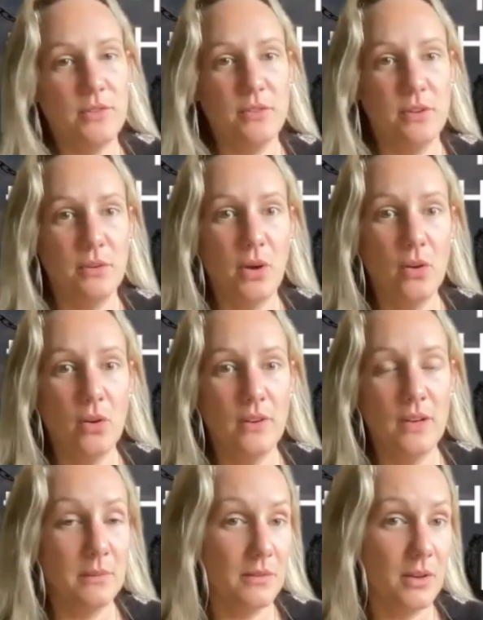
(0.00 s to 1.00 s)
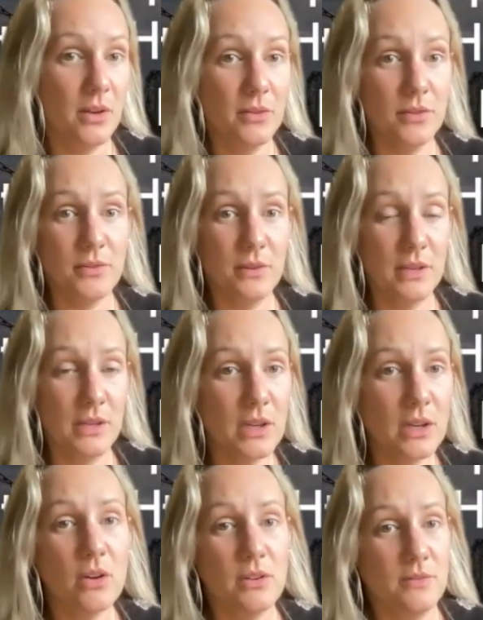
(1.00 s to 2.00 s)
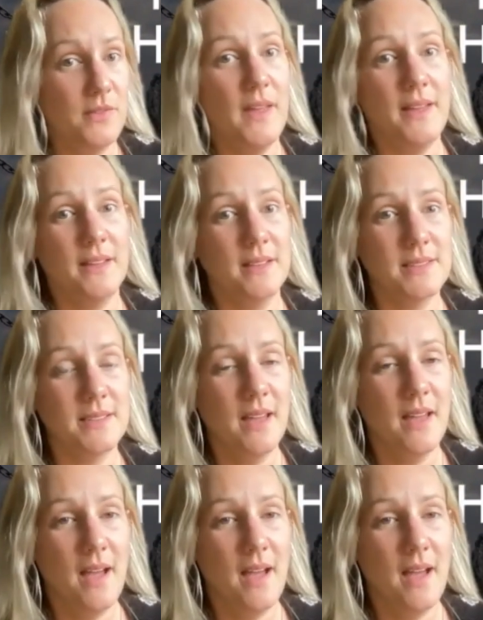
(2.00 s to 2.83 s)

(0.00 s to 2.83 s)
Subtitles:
through COVID, we've gone through a lot of things,